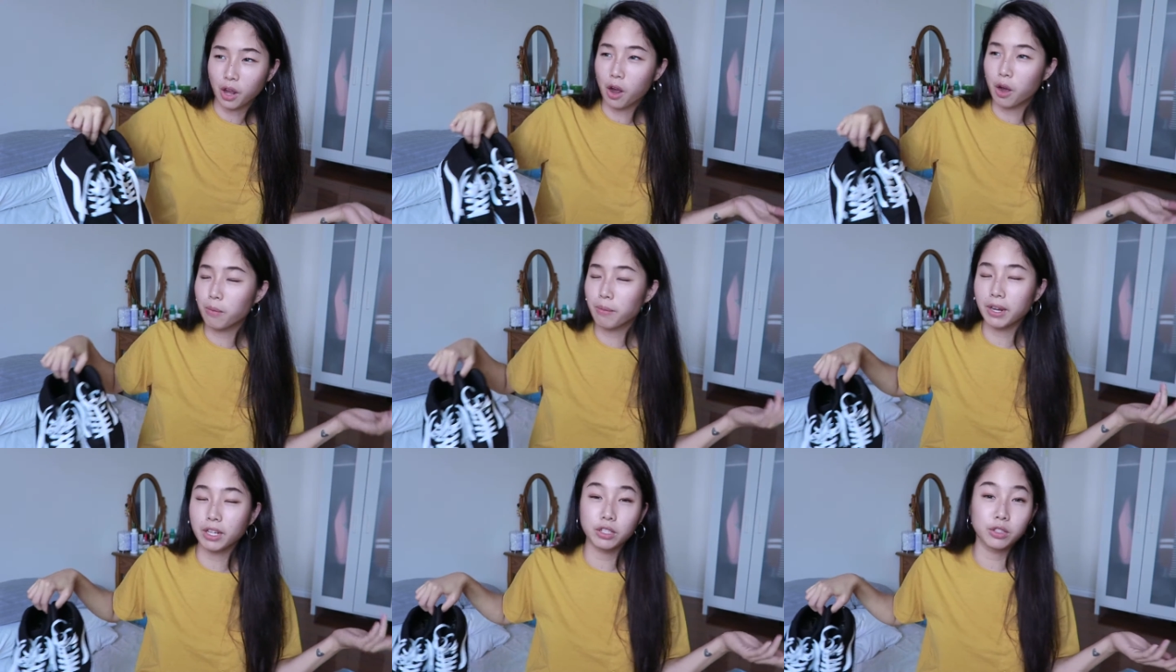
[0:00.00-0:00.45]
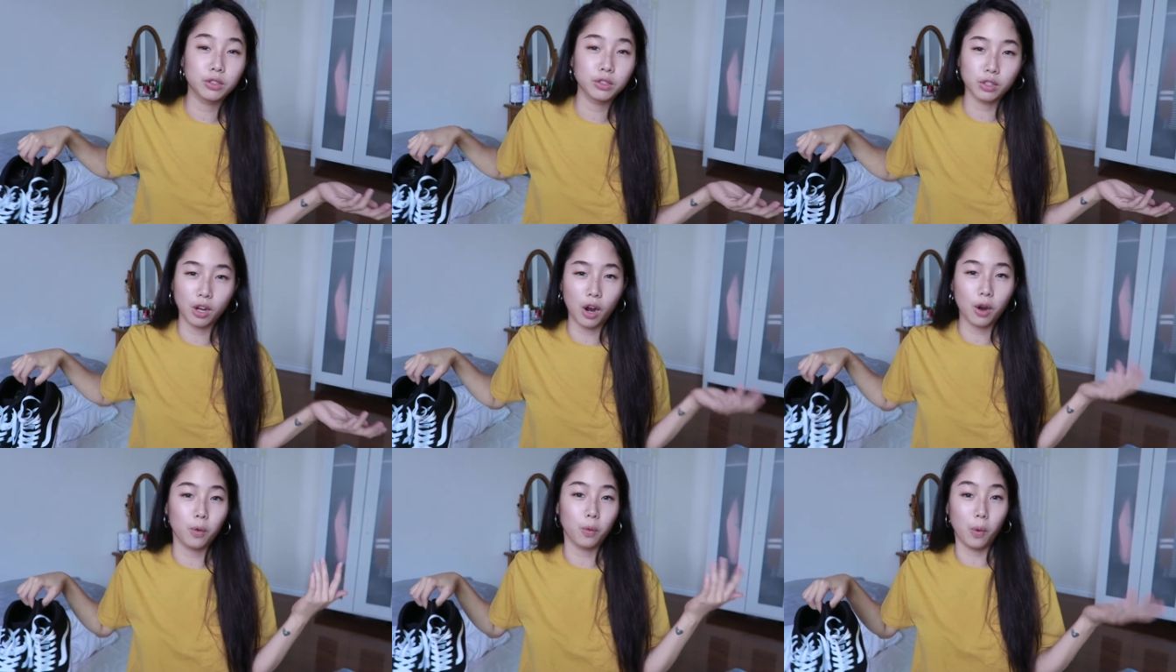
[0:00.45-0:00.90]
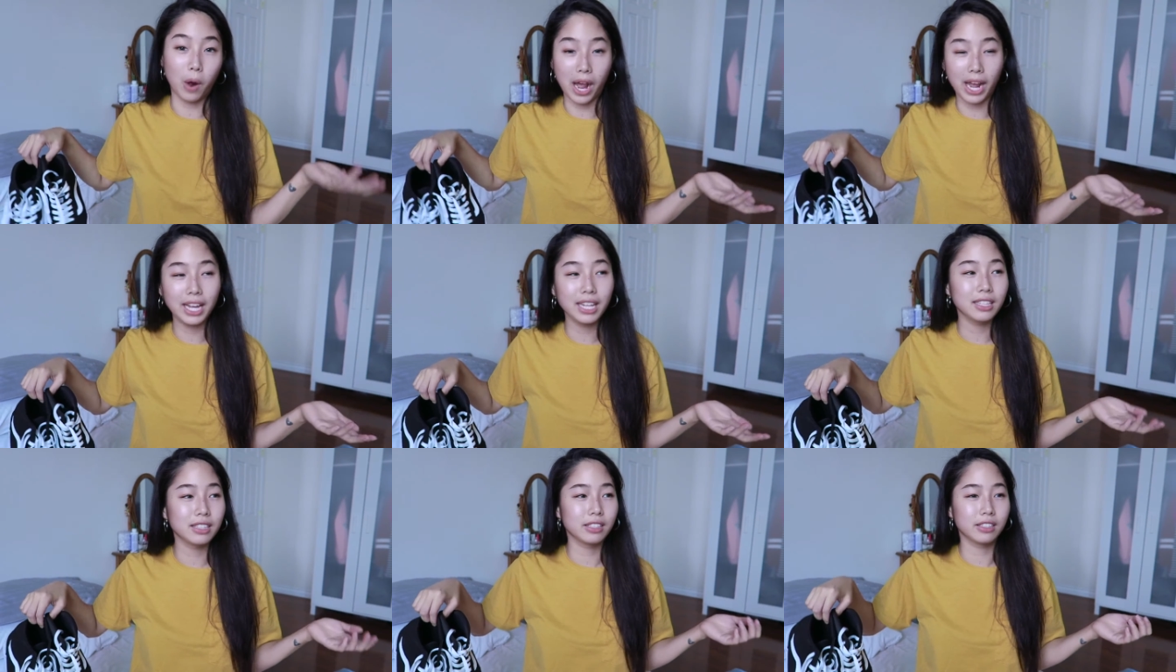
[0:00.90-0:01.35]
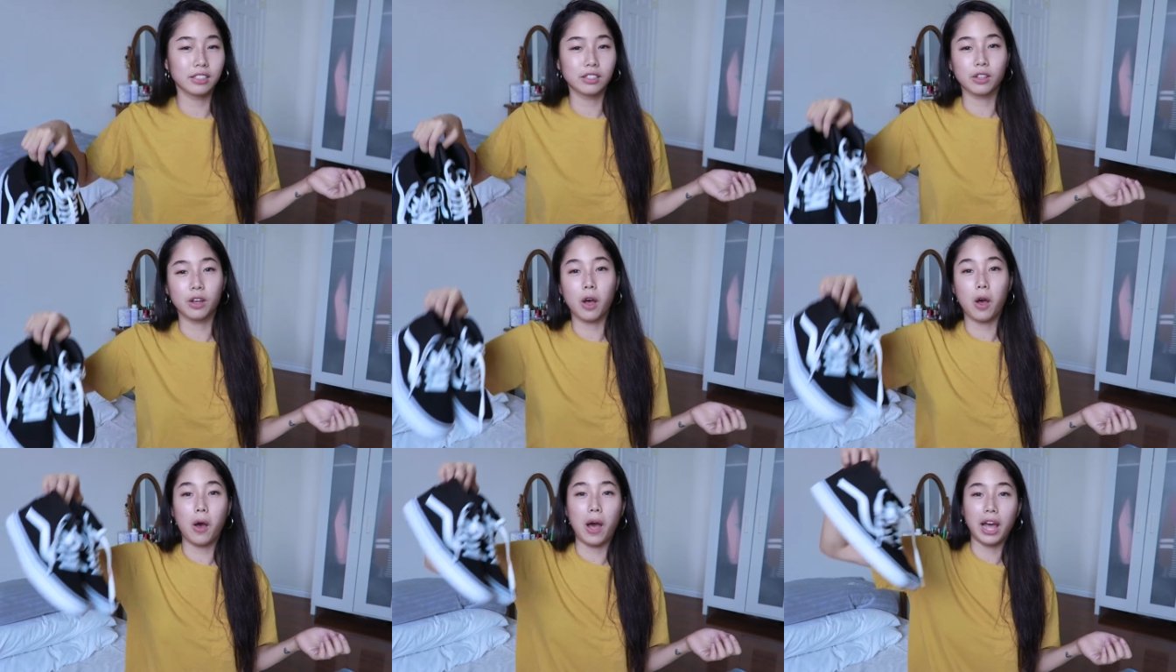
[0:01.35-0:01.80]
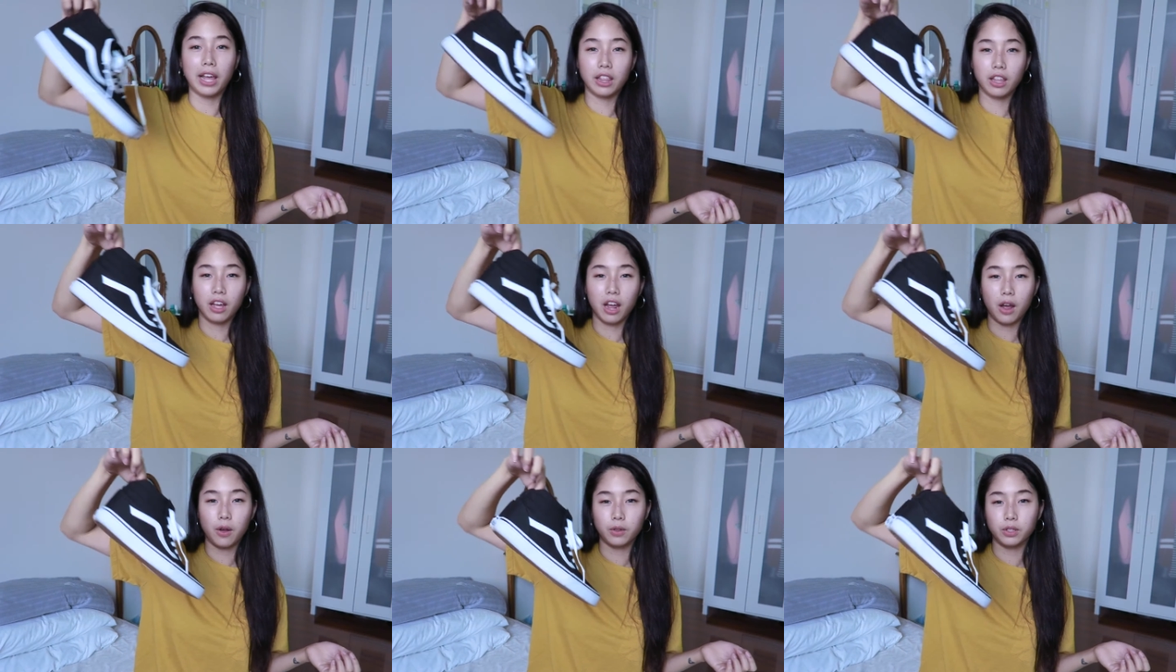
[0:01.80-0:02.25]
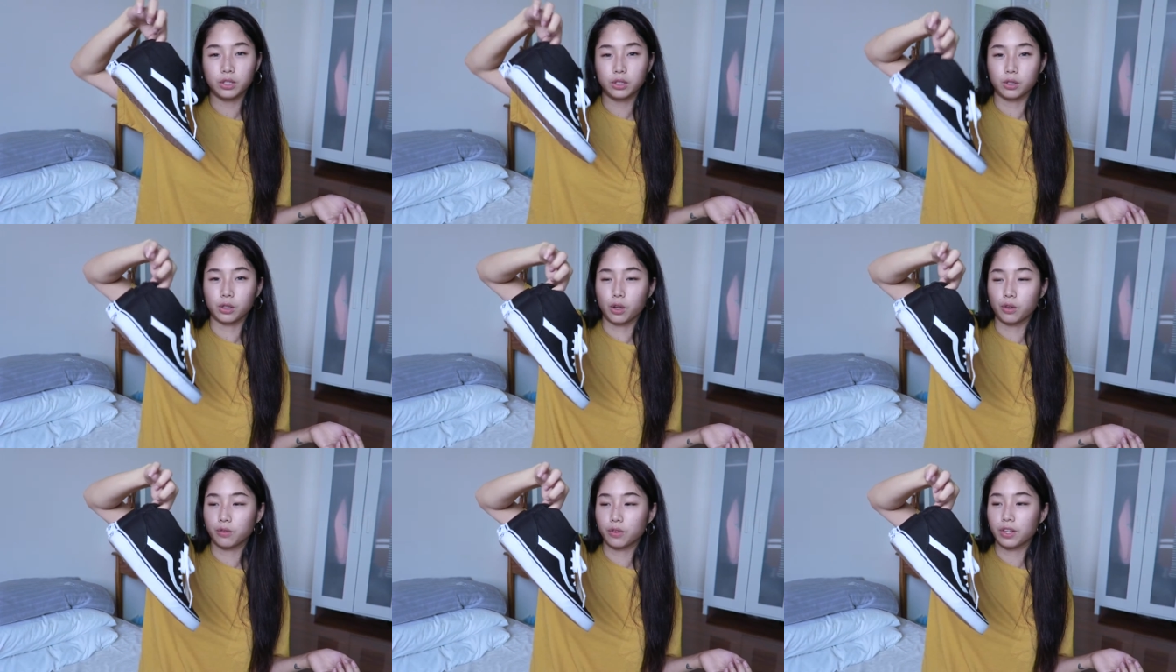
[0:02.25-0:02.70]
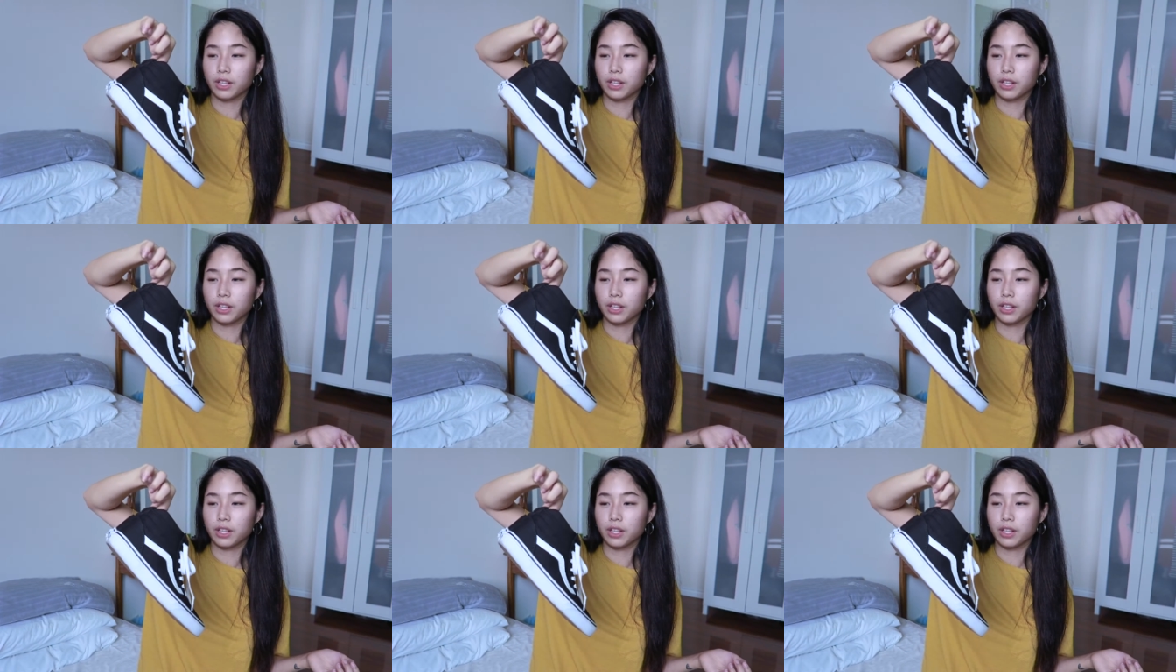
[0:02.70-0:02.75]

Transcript: All my shoes are white. So I thought I would just go